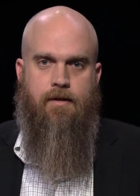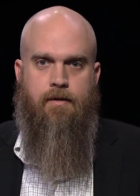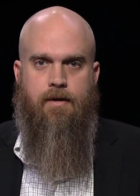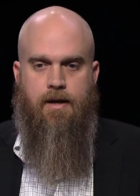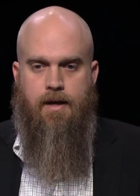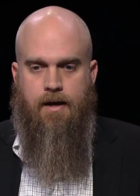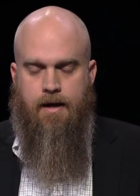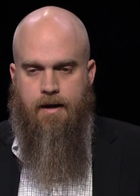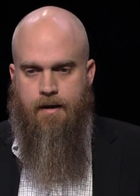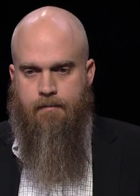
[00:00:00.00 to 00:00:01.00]
So
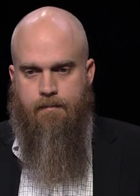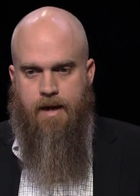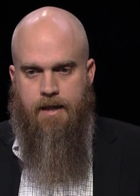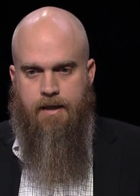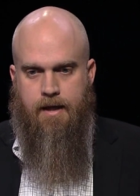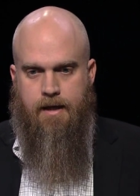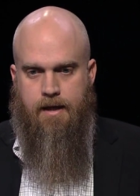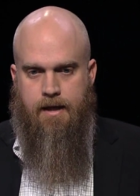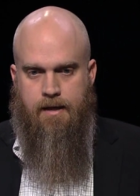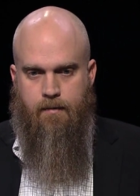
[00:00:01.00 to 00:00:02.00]
I
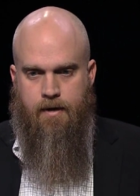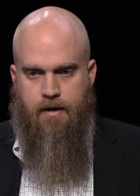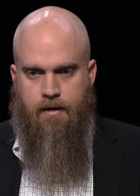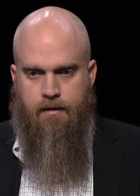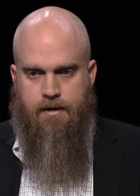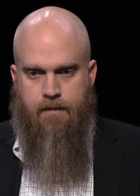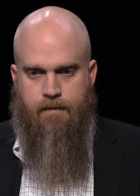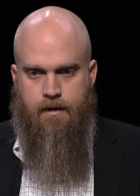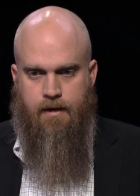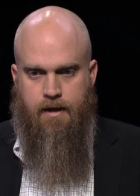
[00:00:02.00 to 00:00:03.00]
think it will
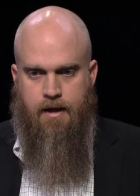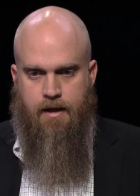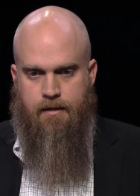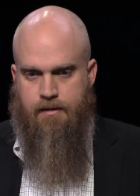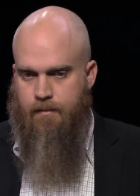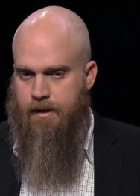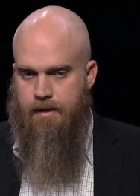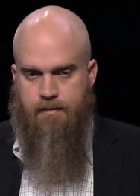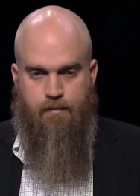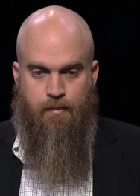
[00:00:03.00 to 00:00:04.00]
definitely, some of
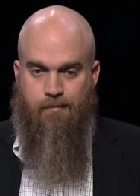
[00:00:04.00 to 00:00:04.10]
these